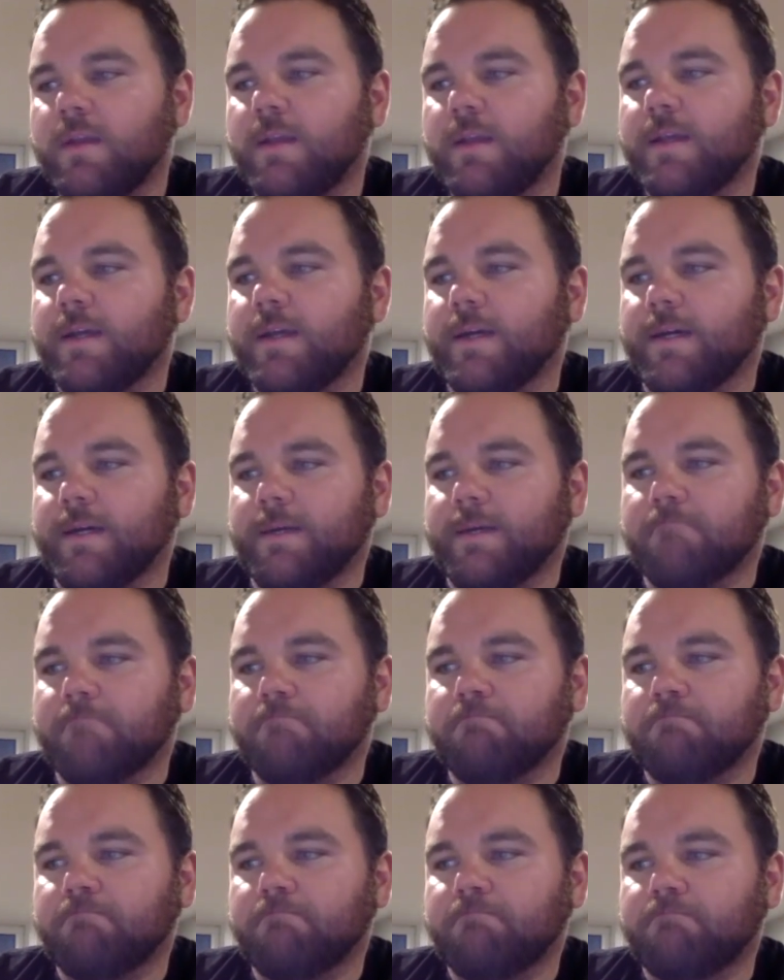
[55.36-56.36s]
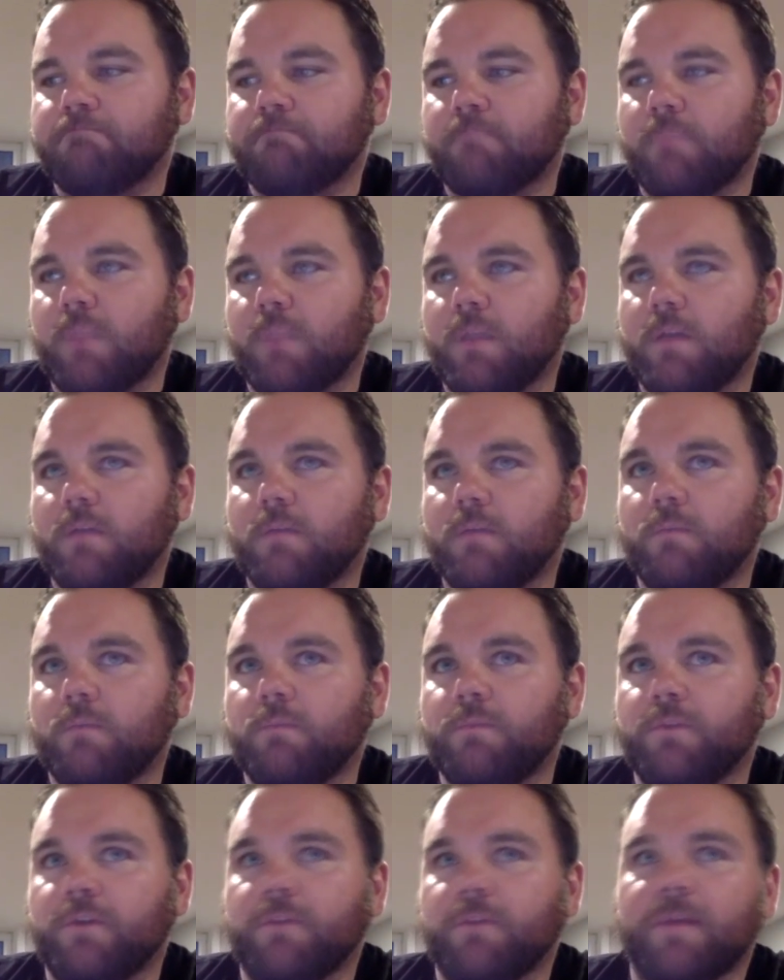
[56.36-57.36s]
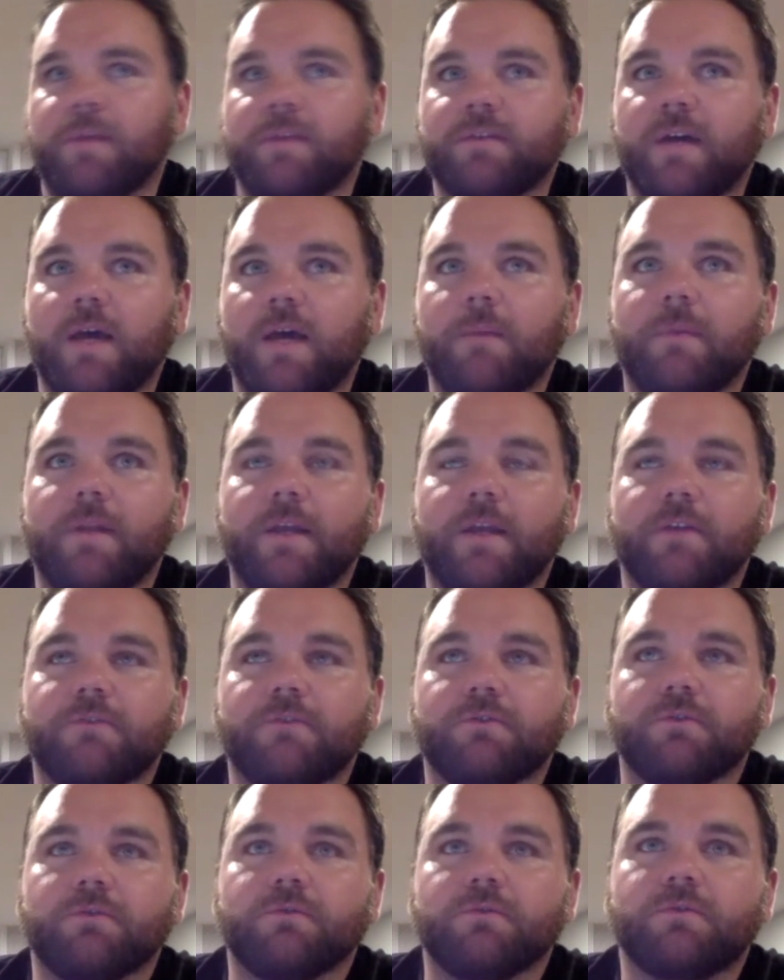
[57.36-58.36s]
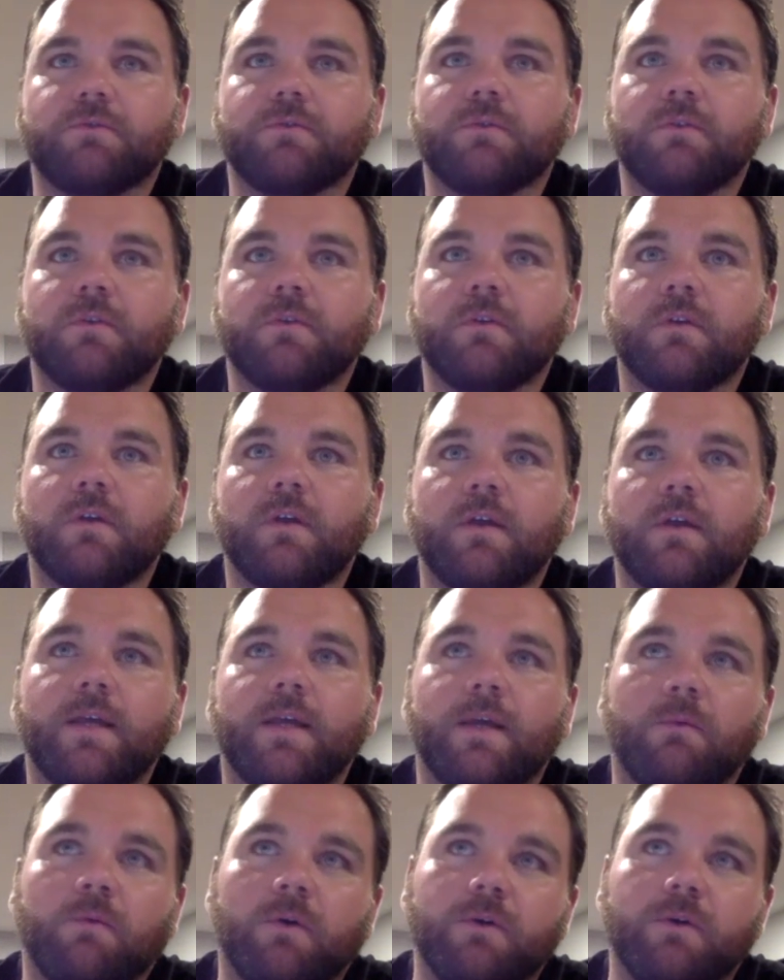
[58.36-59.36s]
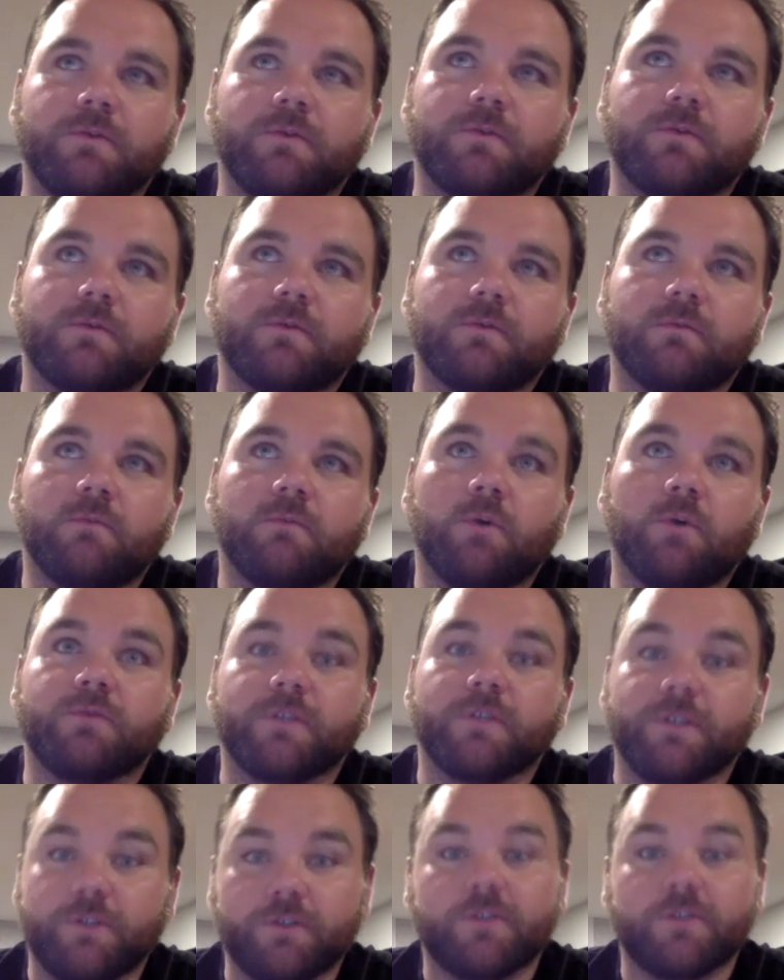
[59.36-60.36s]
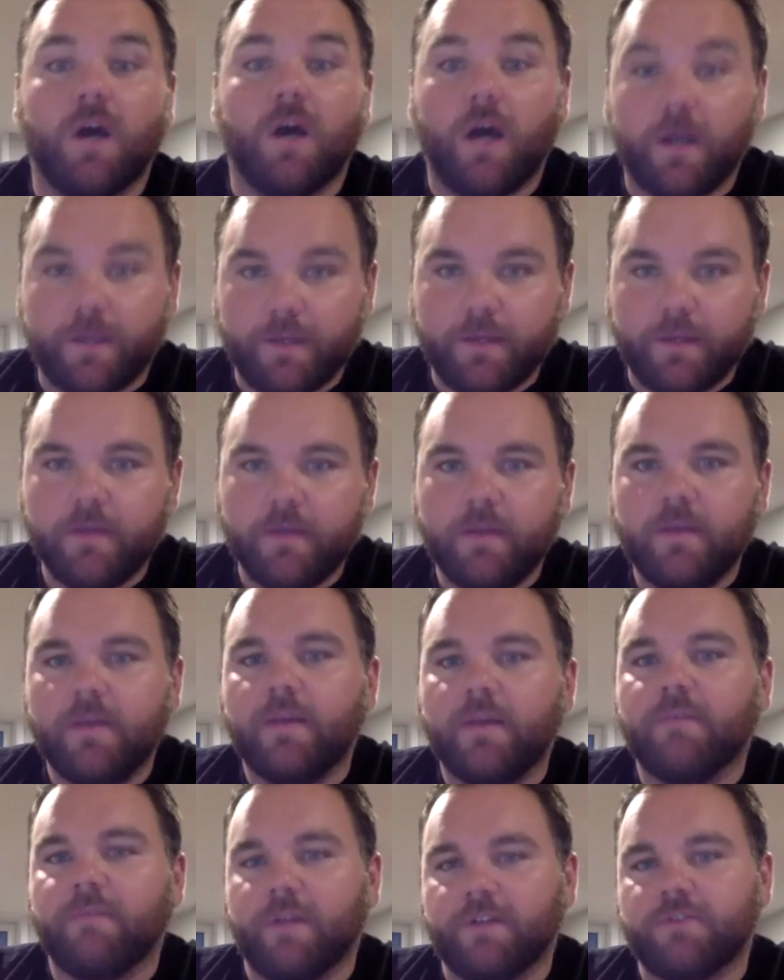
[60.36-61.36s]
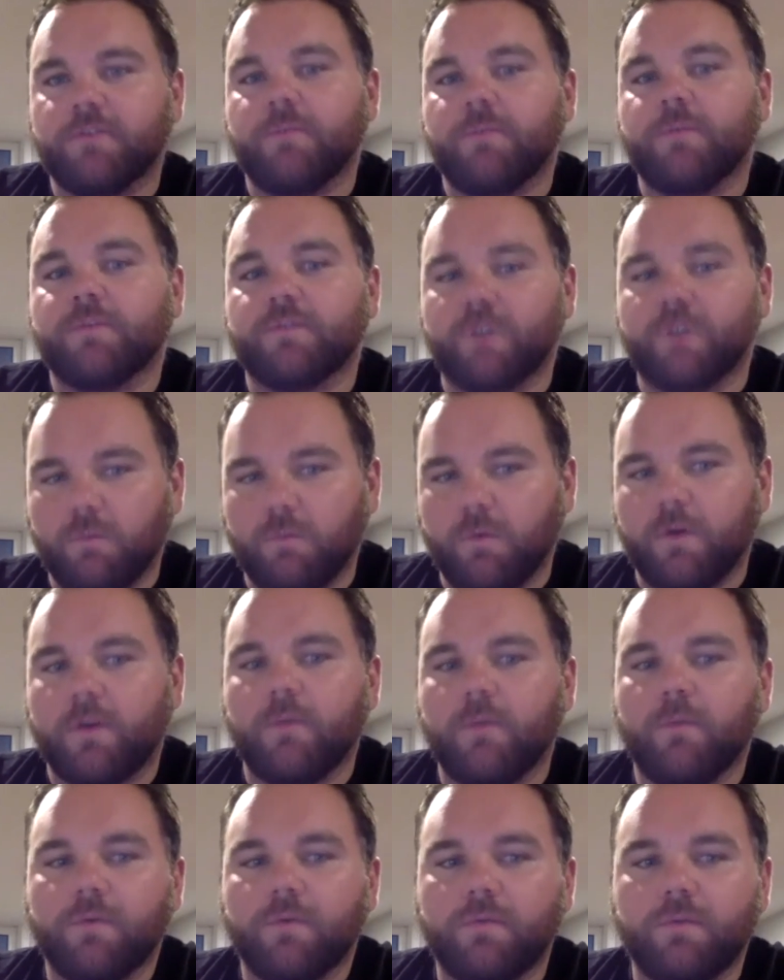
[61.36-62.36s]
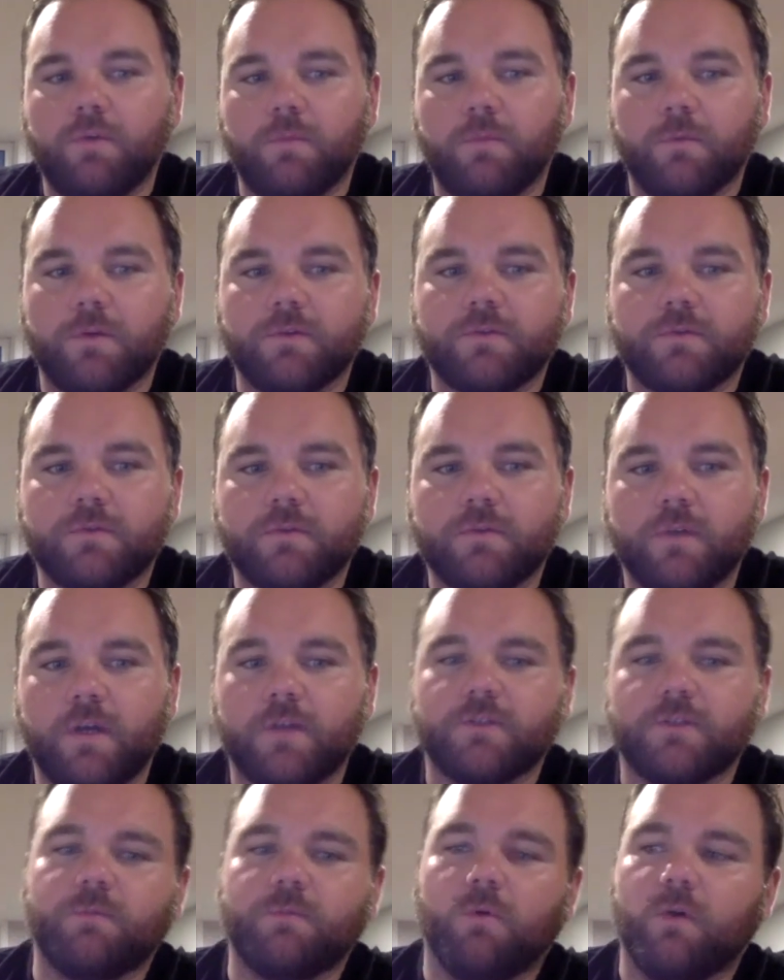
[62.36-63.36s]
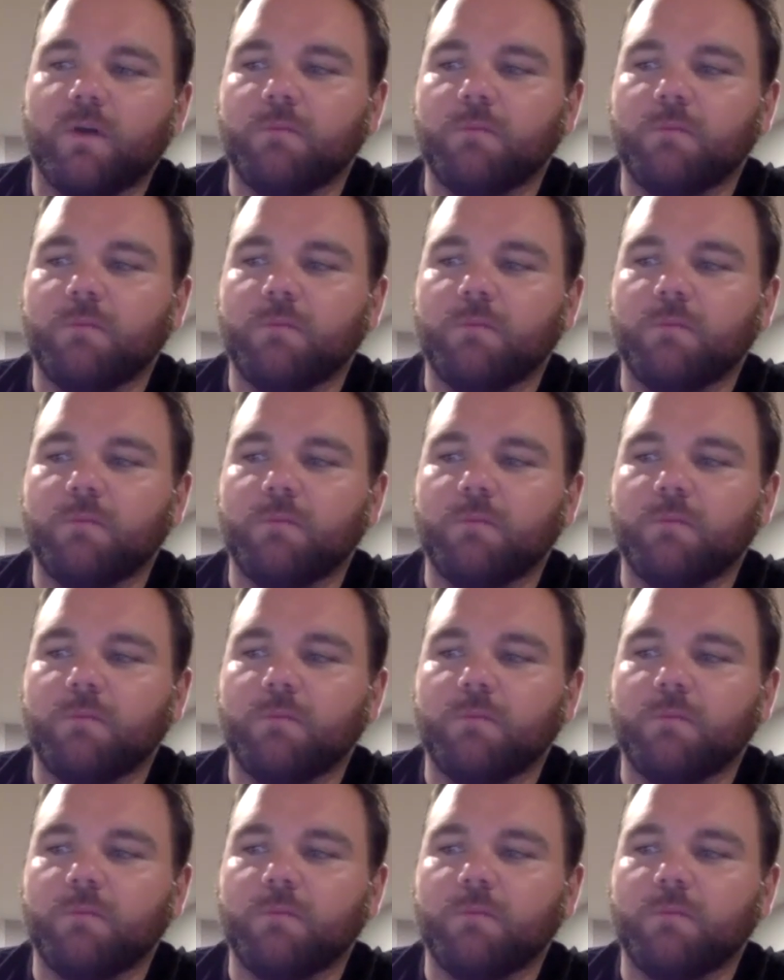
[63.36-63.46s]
During my time at Andrews, it was mostly just hockey. Eventually, we started working with numerous sport and